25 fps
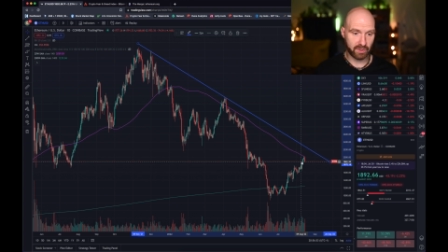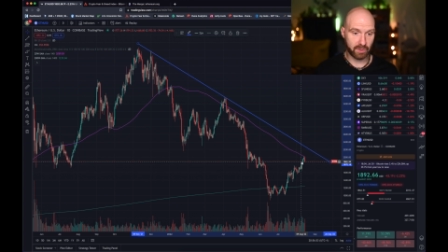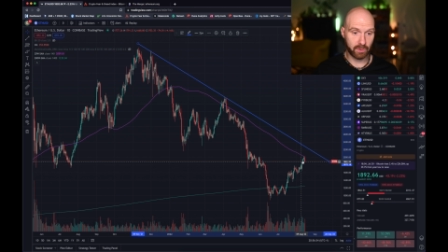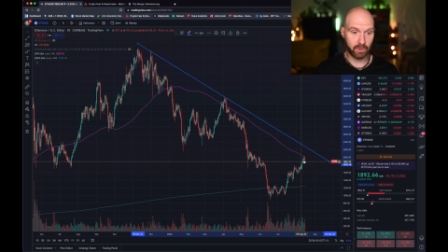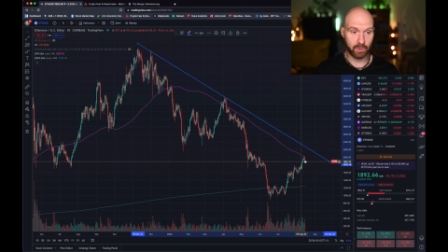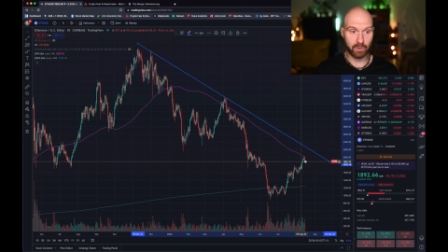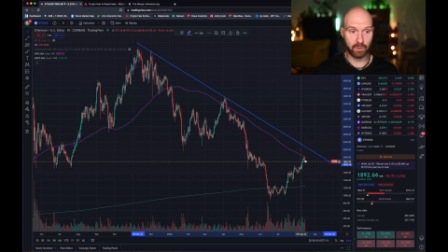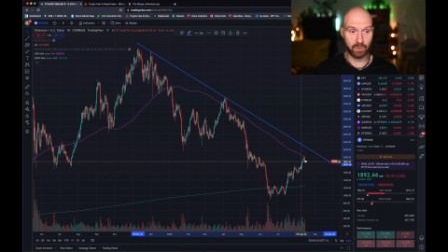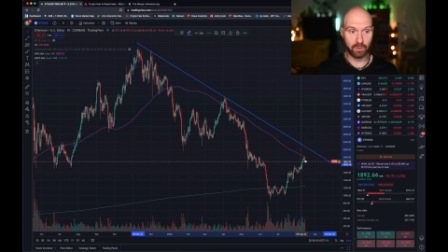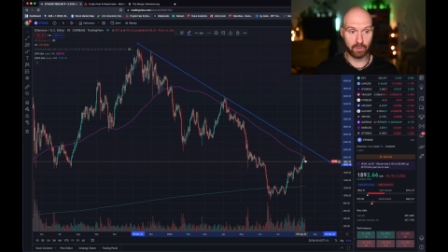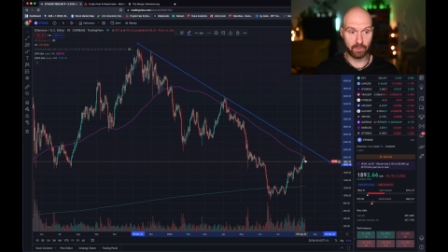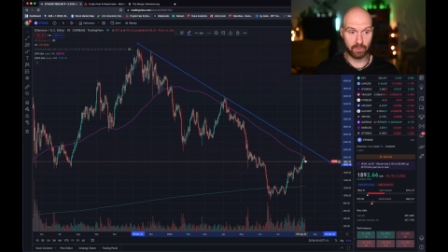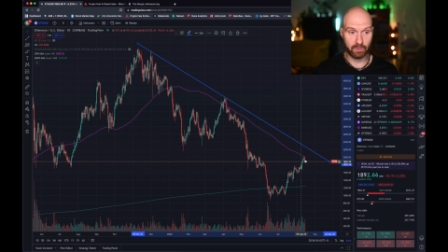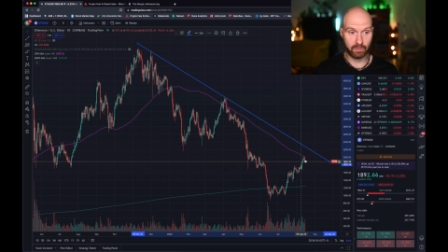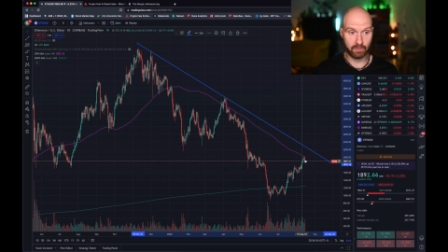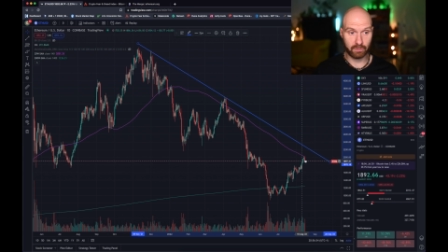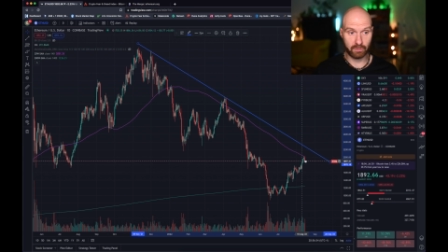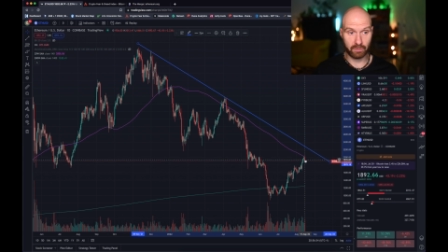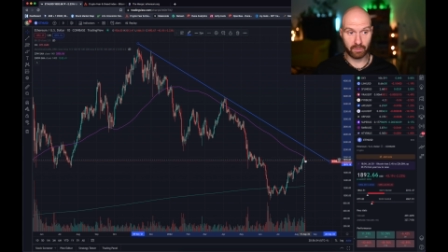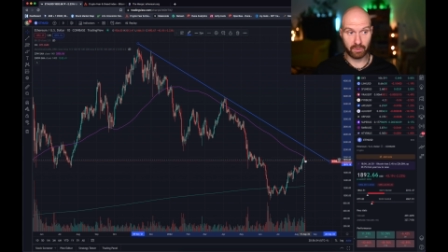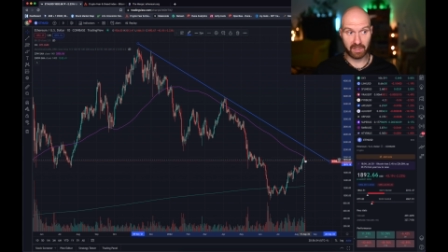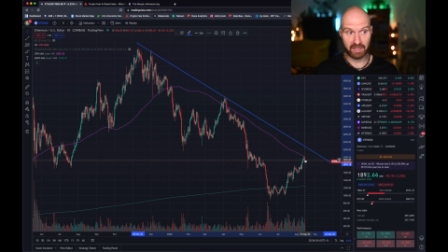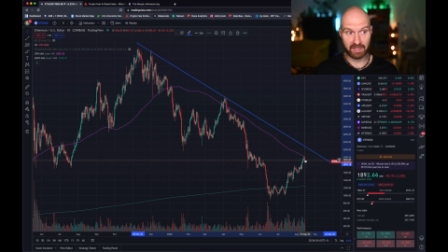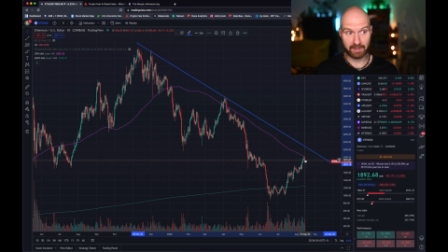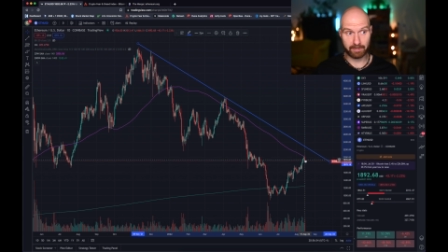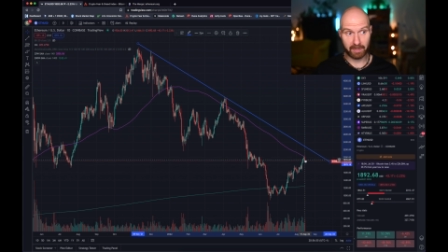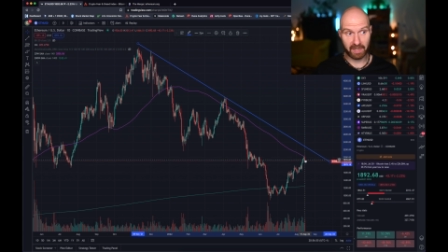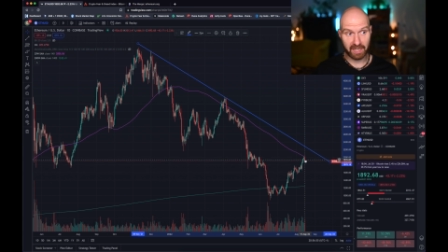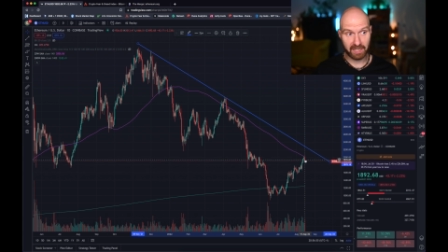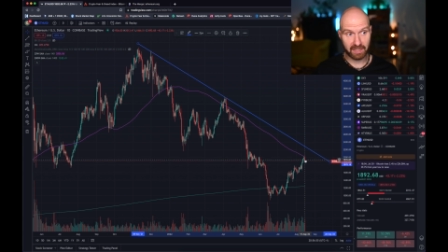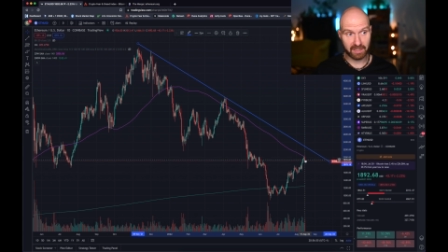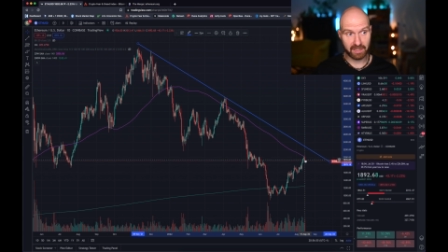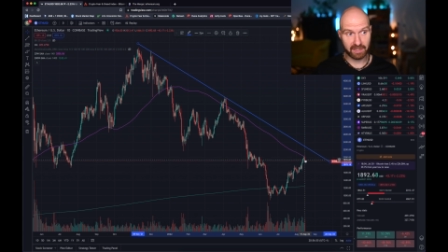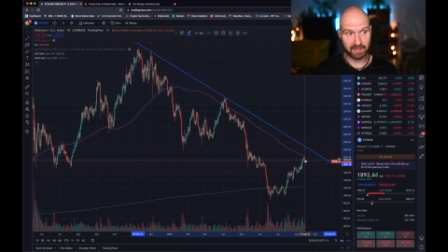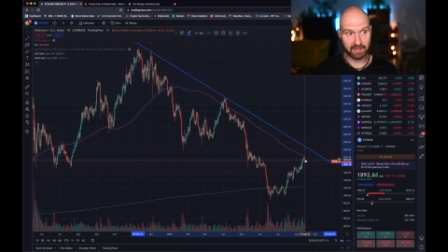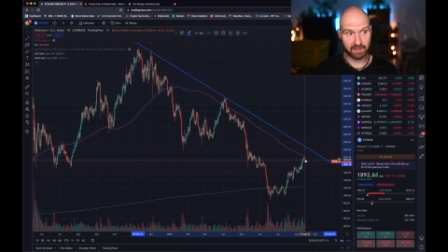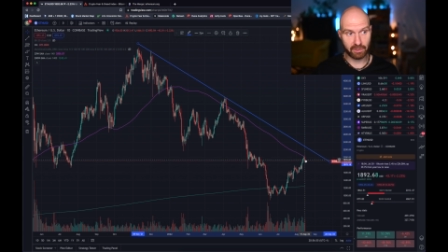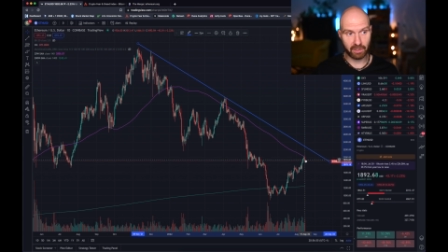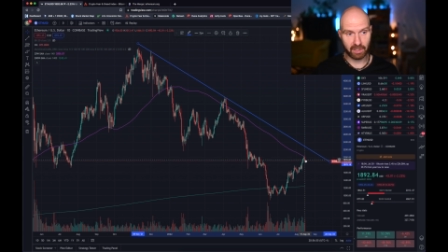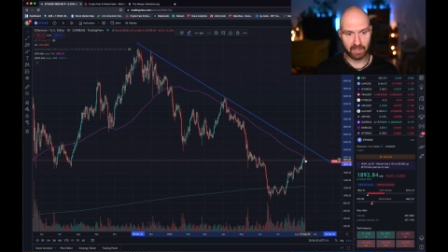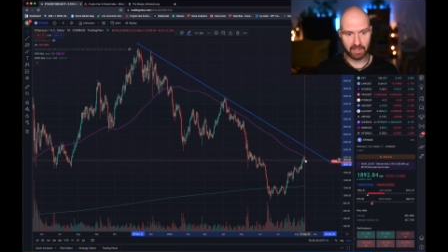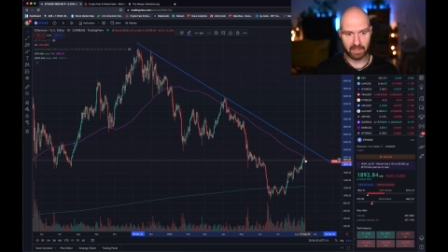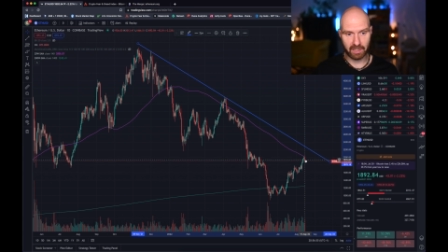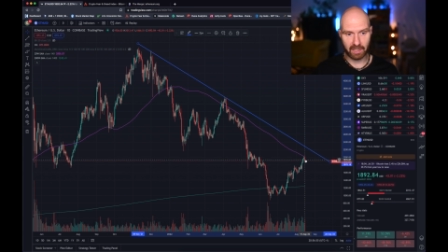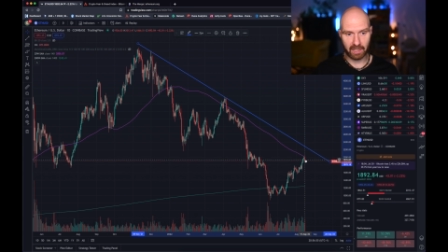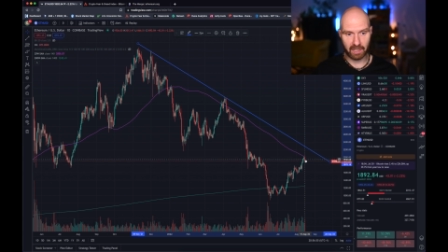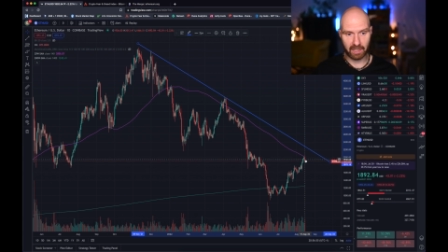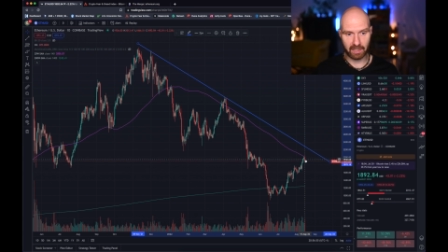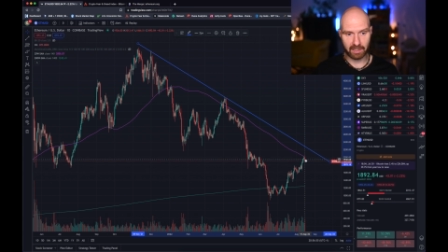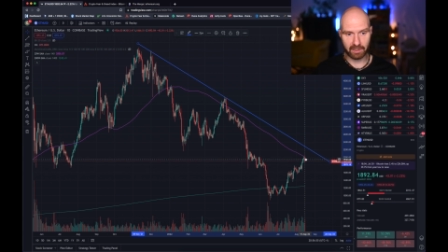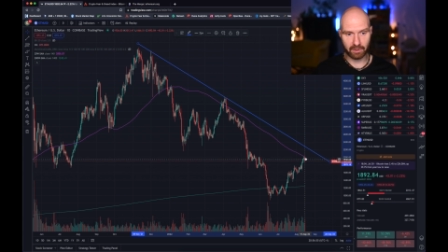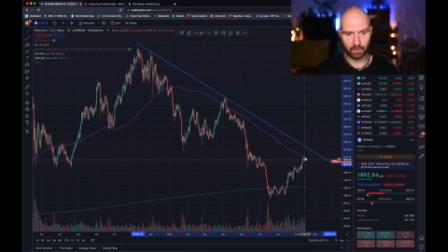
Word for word: to respect this trend line,